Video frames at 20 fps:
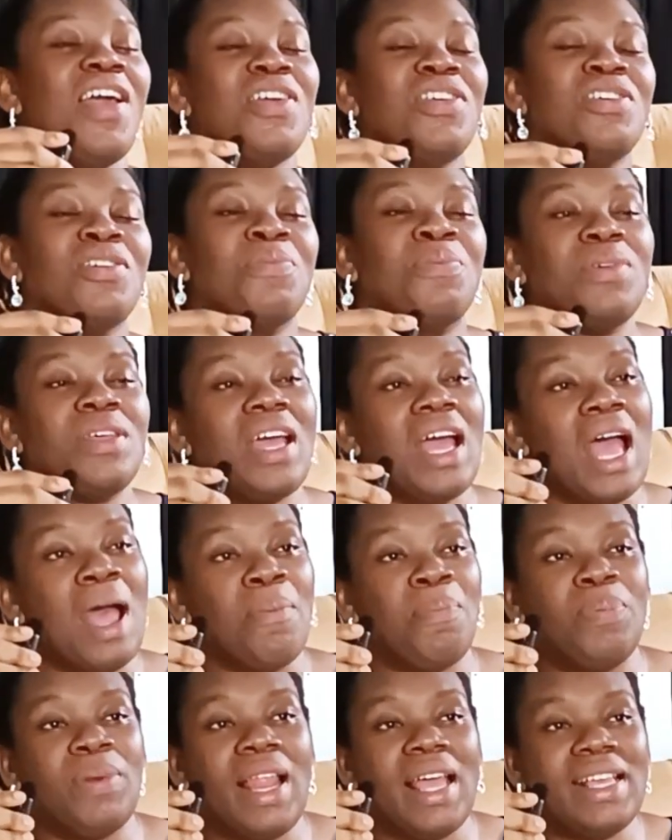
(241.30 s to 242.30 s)
You'll be
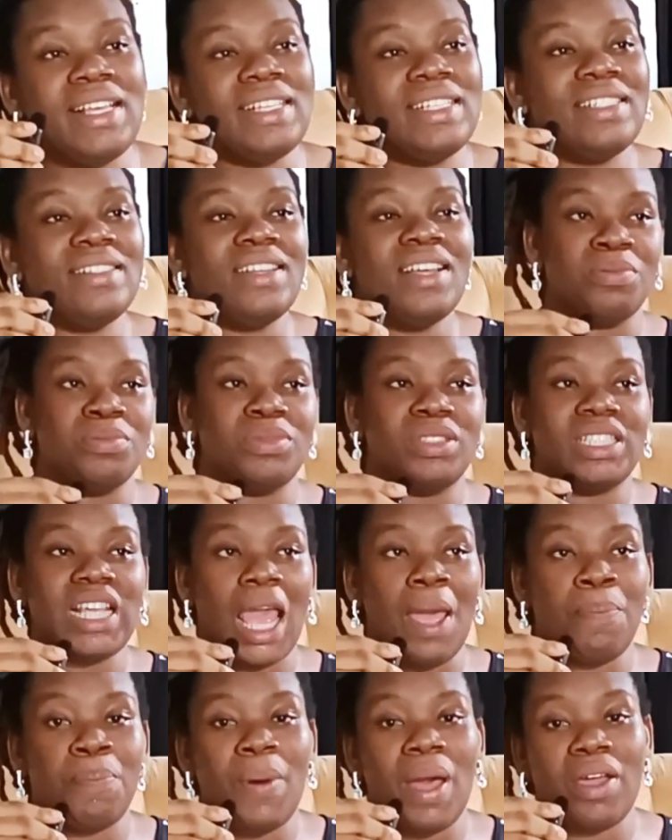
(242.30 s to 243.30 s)
applying
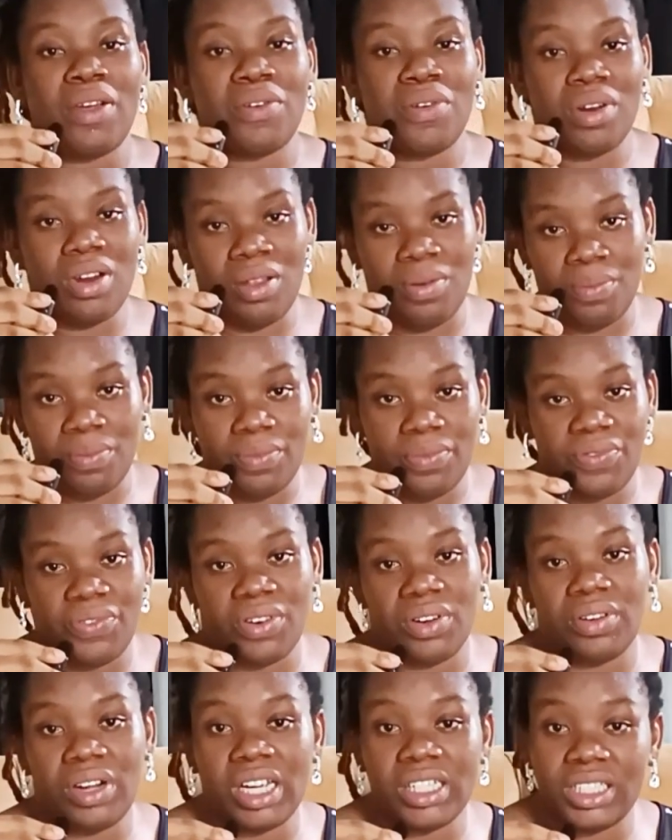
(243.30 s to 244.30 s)
diaper cream
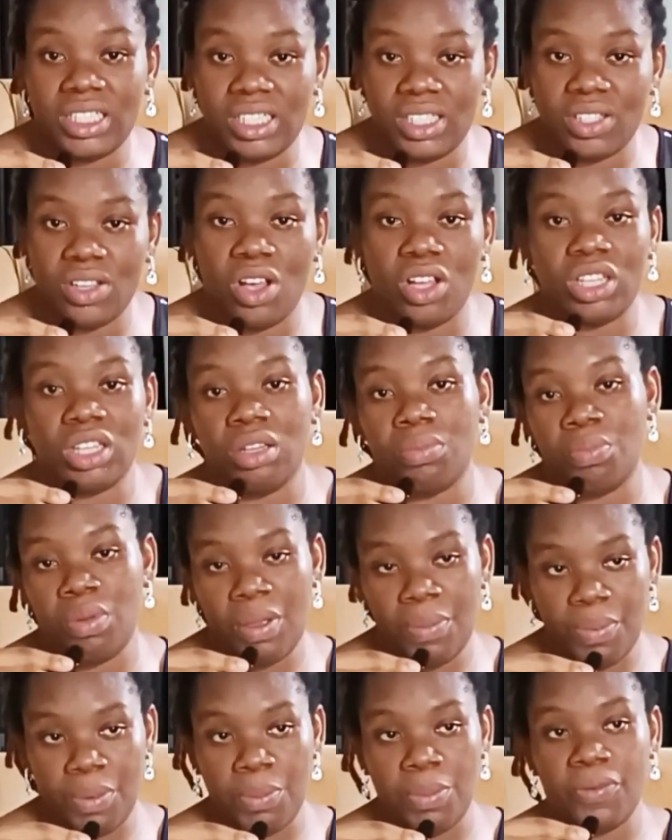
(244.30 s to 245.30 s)
for rashes on the
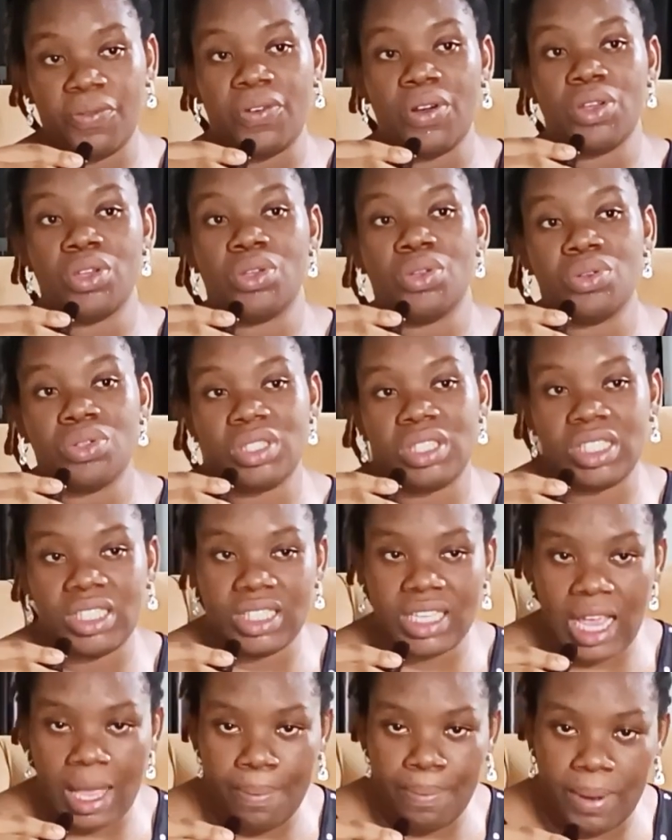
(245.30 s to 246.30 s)
baby before you use the
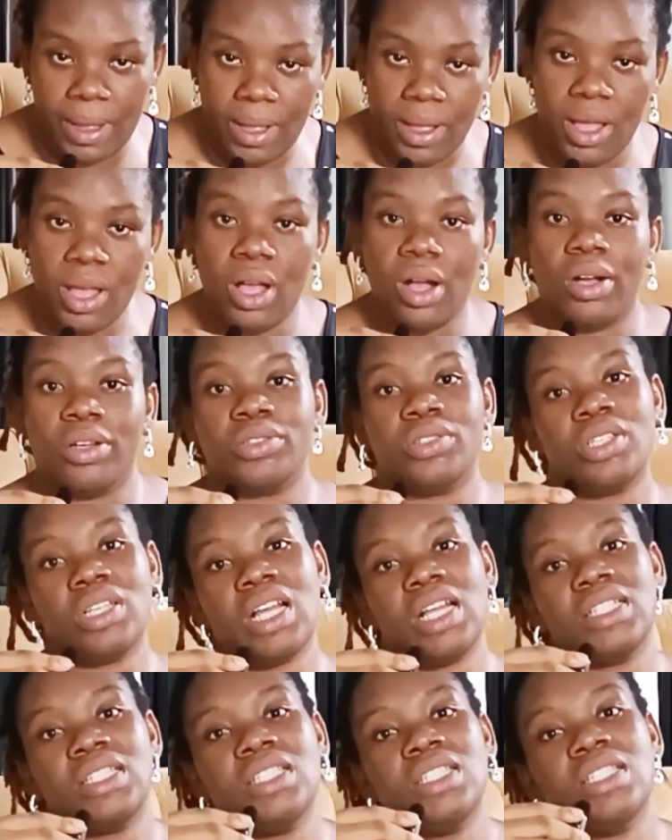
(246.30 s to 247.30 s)
diaper so
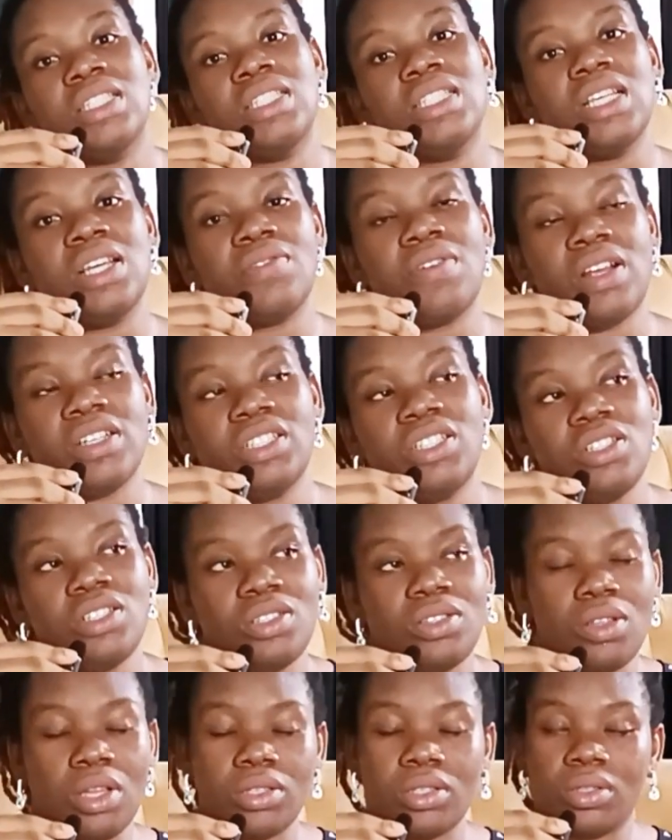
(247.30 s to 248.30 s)
that the
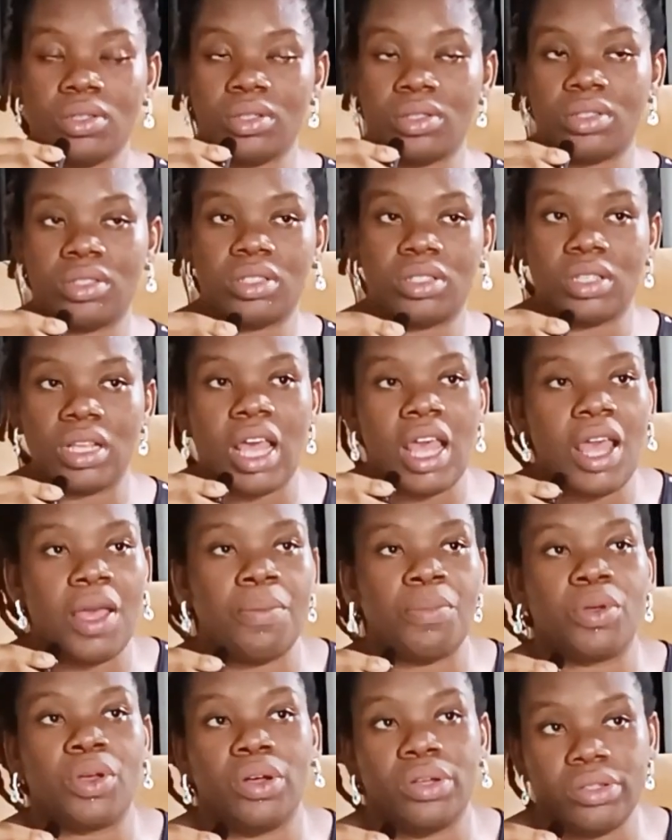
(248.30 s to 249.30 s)
rashes doesn't
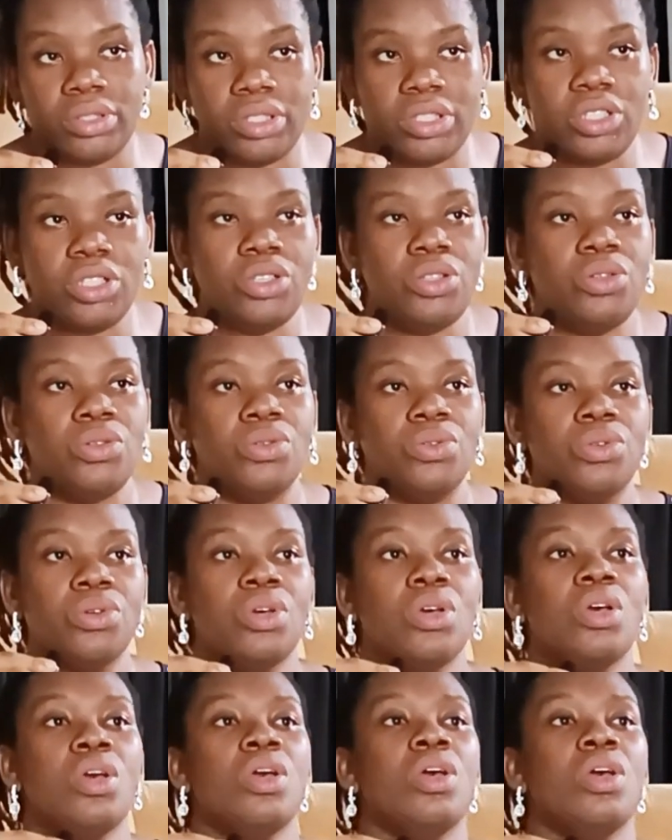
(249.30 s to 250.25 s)
continue.